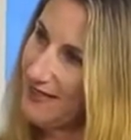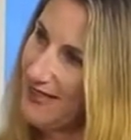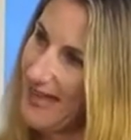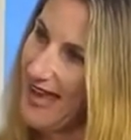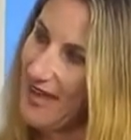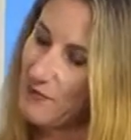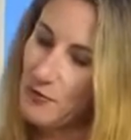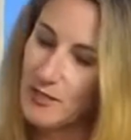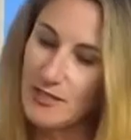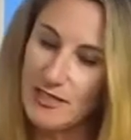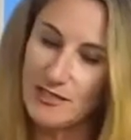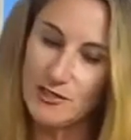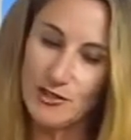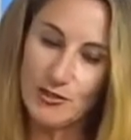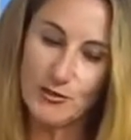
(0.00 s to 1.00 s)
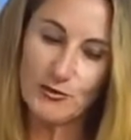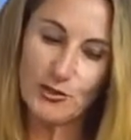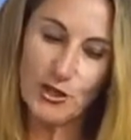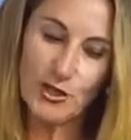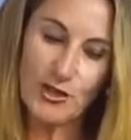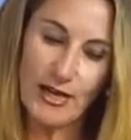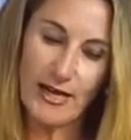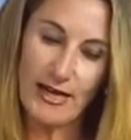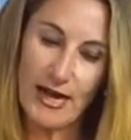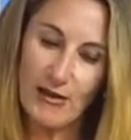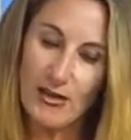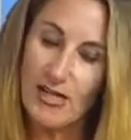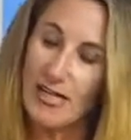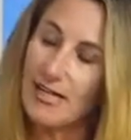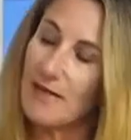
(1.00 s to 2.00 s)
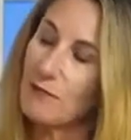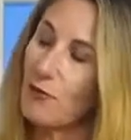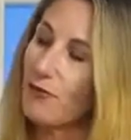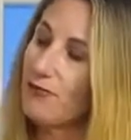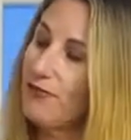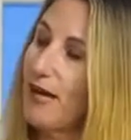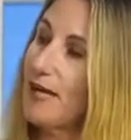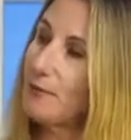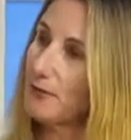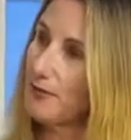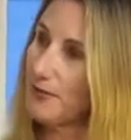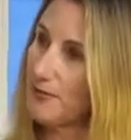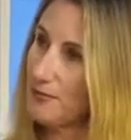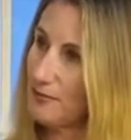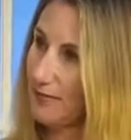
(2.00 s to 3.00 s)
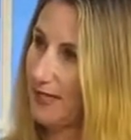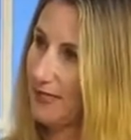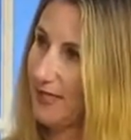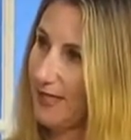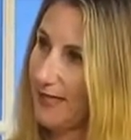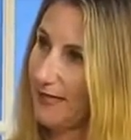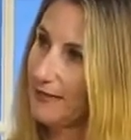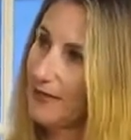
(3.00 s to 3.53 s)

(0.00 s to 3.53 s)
and we need to look at how can I get more fiber into my diet.